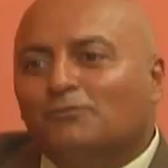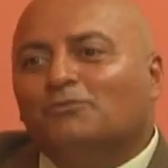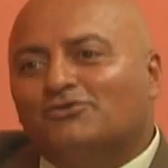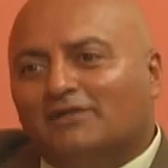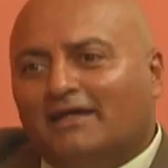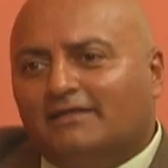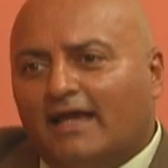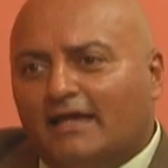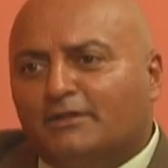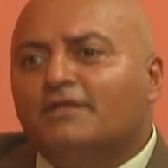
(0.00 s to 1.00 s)
Would you like to
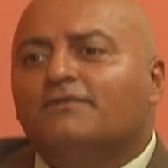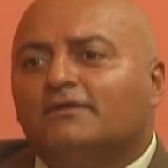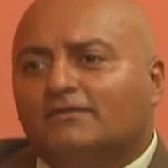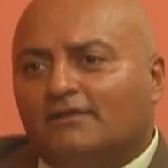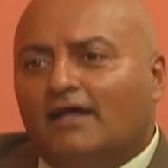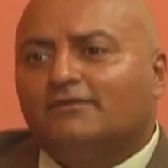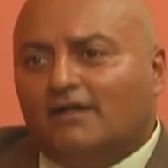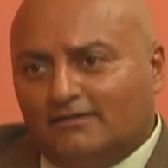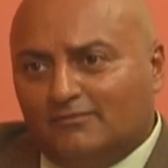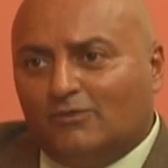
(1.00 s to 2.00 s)
add anything to that,
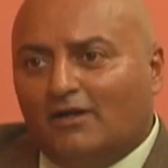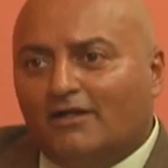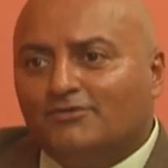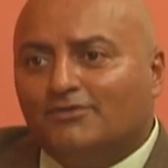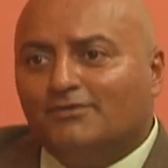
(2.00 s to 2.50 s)
Dr. Maragh?